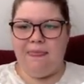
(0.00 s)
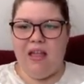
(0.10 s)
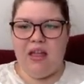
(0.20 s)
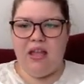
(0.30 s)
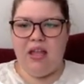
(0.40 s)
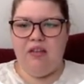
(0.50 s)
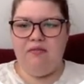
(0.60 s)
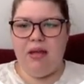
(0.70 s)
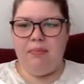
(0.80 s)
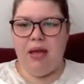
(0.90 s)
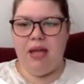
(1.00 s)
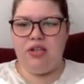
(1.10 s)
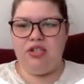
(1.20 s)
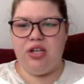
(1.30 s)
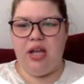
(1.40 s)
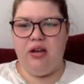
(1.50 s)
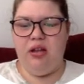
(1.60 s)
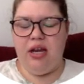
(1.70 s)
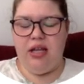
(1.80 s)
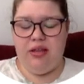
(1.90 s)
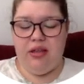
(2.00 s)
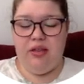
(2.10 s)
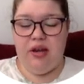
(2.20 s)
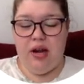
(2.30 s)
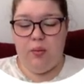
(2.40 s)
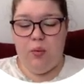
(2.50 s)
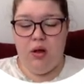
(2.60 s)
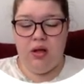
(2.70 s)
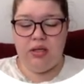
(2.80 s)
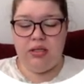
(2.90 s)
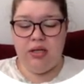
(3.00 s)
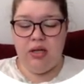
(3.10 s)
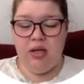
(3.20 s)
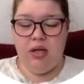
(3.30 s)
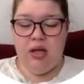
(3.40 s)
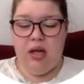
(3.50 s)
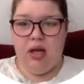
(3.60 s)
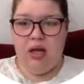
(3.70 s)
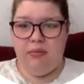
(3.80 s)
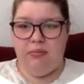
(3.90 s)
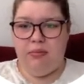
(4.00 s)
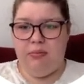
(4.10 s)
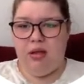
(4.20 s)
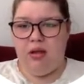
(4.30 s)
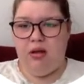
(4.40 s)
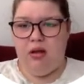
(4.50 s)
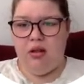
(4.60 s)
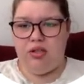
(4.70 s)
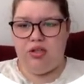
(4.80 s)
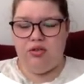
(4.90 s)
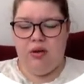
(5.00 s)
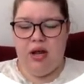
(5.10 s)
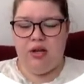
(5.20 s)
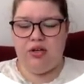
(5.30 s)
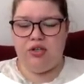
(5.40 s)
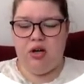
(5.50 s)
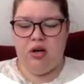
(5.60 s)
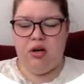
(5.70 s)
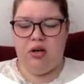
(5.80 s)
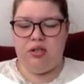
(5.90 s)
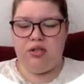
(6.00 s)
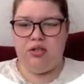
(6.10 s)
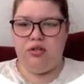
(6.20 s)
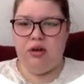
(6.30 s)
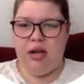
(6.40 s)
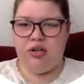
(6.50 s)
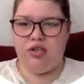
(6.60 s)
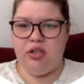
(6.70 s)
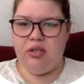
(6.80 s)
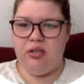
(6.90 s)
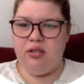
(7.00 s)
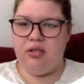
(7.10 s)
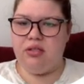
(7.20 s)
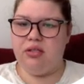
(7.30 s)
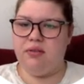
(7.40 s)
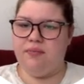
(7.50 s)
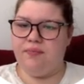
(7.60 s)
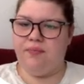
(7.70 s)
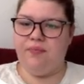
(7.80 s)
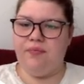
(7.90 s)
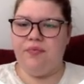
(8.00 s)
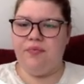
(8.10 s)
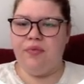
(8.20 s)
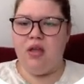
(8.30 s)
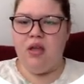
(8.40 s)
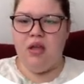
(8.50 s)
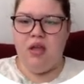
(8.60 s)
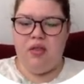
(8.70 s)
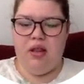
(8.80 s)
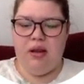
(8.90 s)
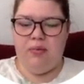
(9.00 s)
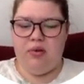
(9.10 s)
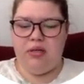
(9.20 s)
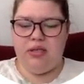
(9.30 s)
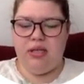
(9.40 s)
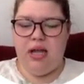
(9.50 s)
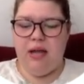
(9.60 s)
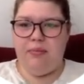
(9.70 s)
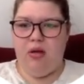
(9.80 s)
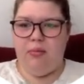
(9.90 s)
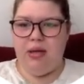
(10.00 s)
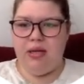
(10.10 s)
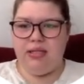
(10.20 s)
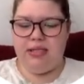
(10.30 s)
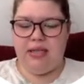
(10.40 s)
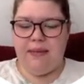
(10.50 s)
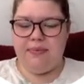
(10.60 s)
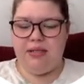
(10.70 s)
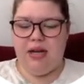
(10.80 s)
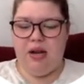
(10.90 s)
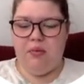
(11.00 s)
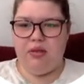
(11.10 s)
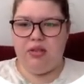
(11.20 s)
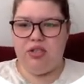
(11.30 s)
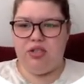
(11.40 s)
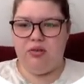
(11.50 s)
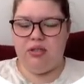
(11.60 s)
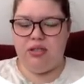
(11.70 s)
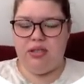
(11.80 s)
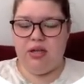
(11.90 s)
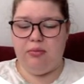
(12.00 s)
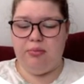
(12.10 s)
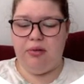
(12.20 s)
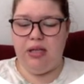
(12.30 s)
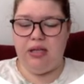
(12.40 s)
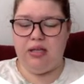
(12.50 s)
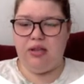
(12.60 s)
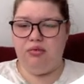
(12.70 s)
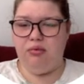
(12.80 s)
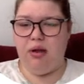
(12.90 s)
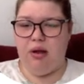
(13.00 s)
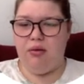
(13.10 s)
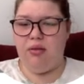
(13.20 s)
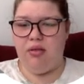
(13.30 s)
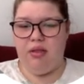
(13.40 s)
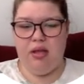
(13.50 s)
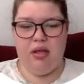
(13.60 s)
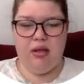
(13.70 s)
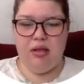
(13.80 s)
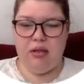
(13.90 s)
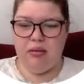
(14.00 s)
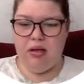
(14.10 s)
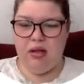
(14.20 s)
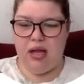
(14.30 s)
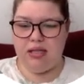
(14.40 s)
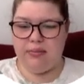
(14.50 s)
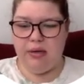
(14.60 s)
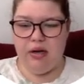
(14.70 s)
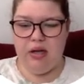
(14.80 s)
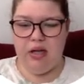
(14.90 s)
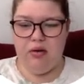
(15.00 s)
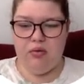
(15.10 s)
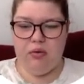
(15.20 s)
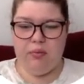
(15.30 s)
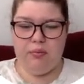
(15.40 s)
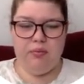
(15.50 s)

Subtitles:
I can give my page title anything that I want. I might call it Trash Art Directions. Then I'm going to type all my steps that I want the students to complete throughout the class period or